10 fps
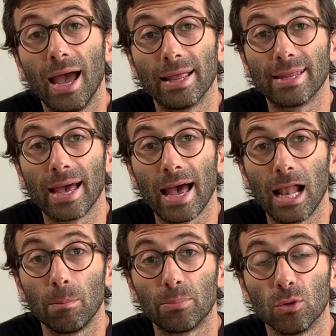and they
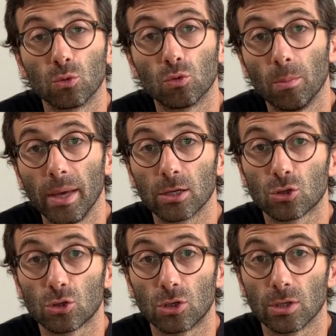help you to make
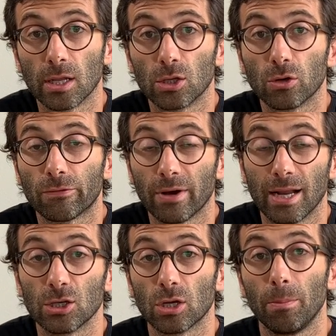sure that your
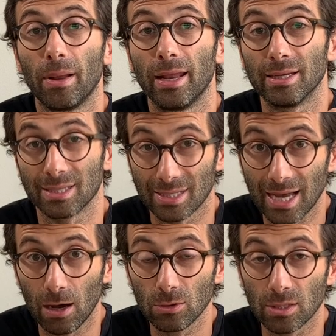financial planning
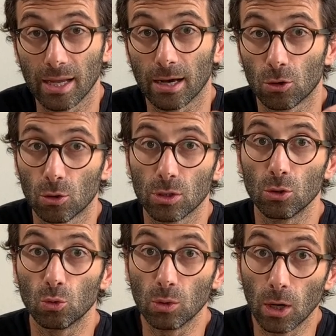sounds and
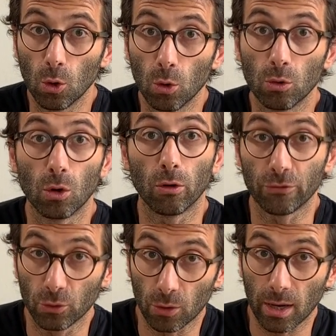according to the law of
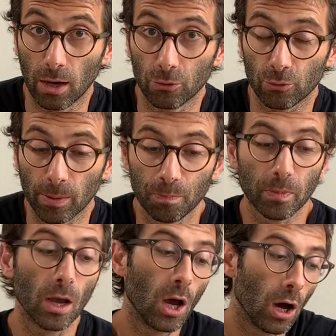your country.
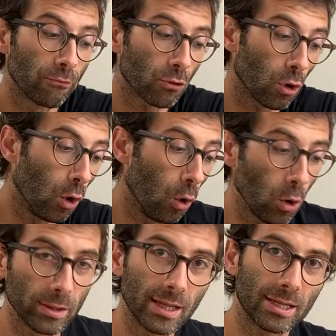For
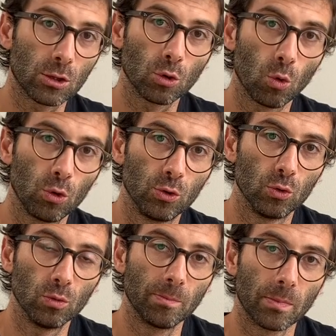all that I told
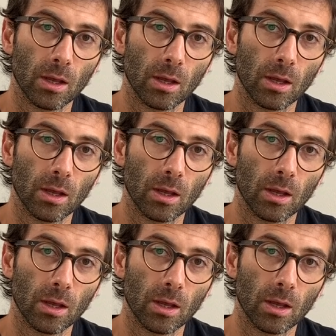you,